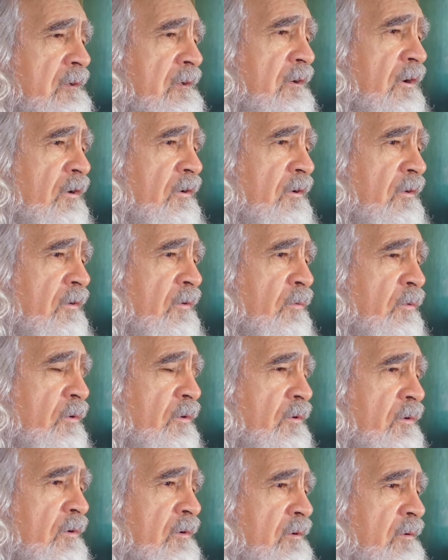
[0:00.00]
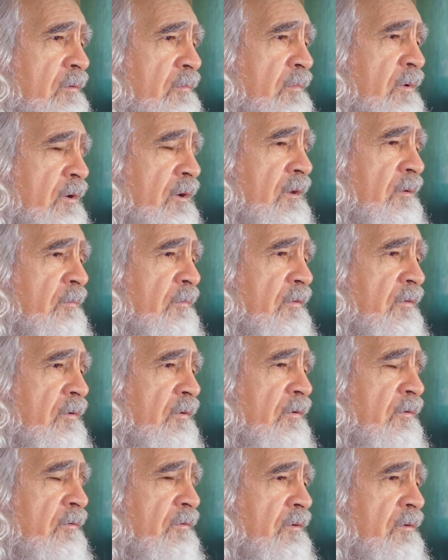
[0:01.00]
conquer the world by
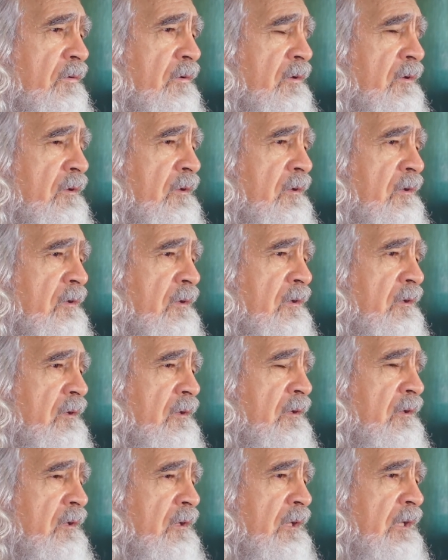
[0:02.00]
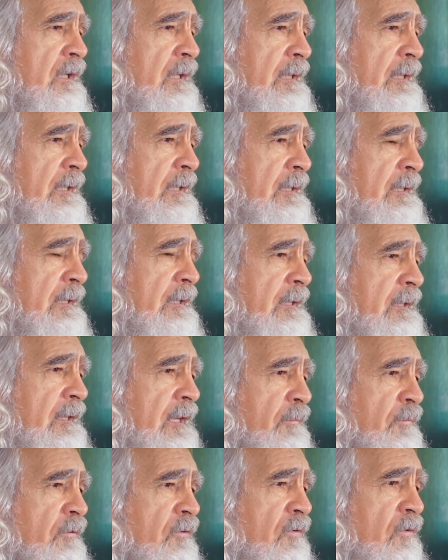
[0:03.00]
themselves. Uh, in
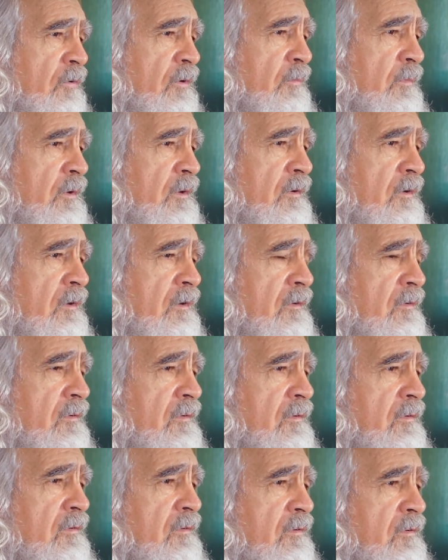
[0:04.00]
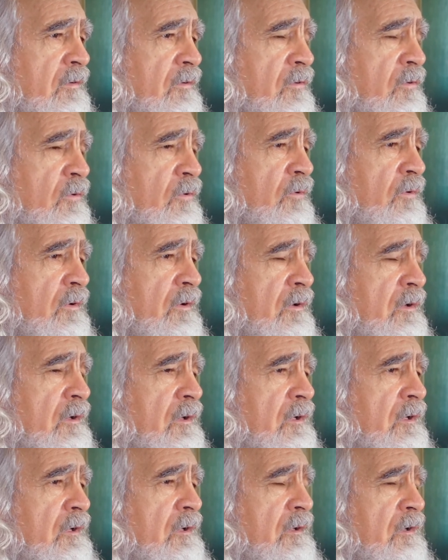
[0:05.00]
Aboriginal communities, you're taught
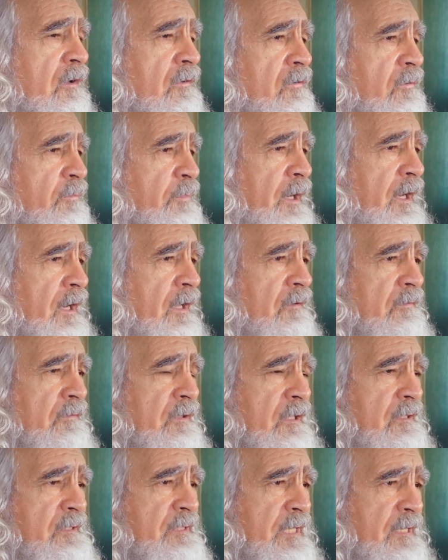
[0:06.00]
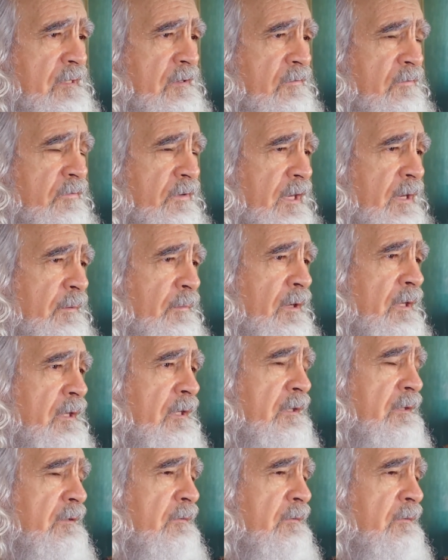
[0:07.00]
that you're part of an extended family,